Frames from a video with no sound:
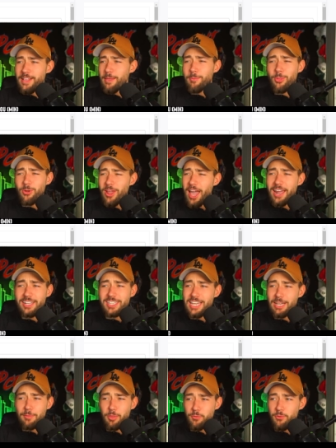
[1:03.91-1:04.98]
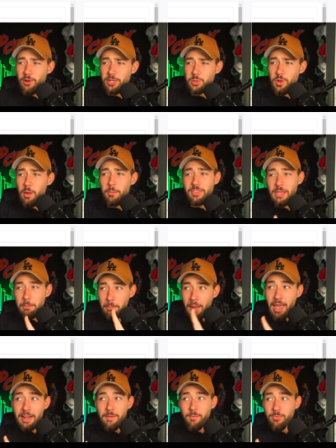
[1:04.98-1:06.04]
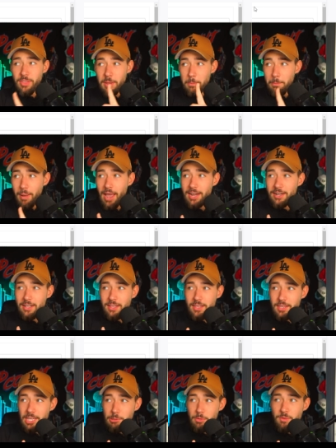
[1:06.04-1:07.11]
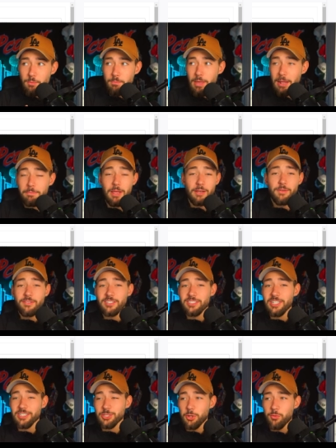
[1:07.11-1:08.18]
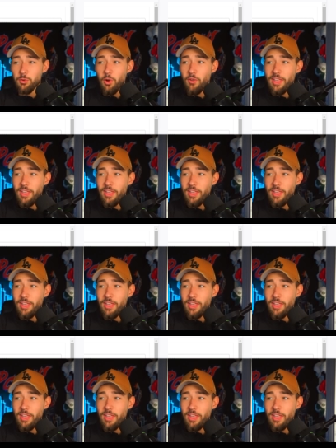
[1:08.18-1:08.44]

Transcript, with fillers: but they're not going to take him in the first round, but they might get him at pick 56 overall.